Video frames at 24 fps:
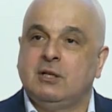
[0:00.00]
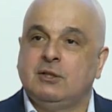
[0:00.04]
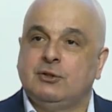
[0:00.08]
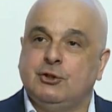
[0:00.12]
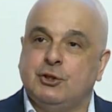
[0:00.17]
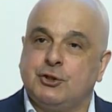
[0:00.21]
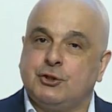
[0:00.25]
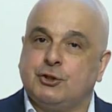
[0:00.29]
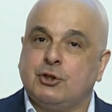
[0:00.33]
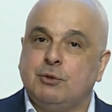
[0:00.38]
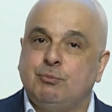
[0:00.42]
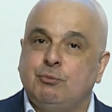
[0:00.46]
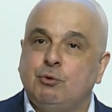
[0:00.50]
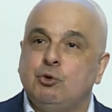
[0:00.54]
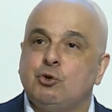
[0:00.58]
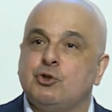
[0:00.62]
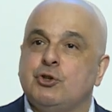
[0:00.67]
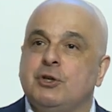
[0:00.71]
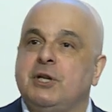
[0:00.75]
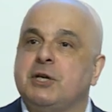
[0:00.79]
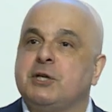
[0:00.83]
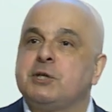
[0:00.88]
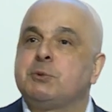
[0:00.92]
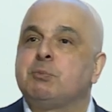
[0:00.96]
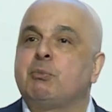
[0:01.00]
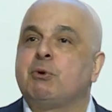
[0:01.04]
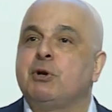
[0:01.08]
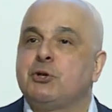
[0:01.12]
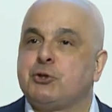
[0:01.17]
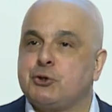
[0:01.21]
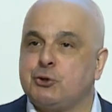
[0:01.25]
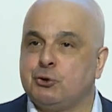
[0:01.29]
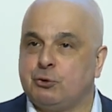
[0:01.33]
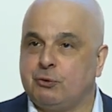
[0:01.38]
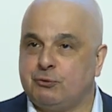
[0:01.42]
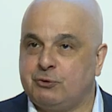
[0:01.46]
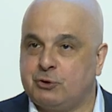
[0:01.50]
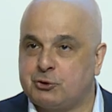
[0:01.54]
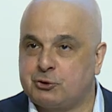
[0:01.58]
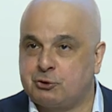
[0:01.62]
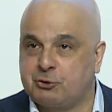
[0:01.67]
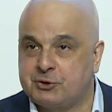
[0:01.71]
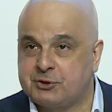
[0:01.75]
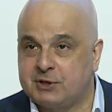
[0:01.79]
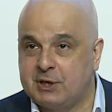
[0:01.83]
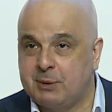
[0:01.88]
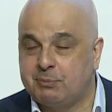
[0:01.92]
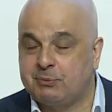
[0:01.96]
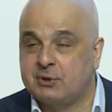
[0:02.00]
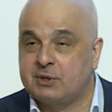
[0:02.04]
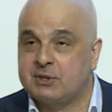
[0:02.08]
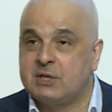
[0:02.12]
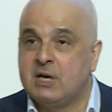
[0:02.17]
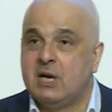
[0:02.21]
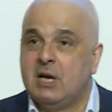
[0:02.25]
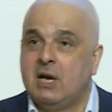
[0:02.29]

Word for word: distribution and expression of these receptors,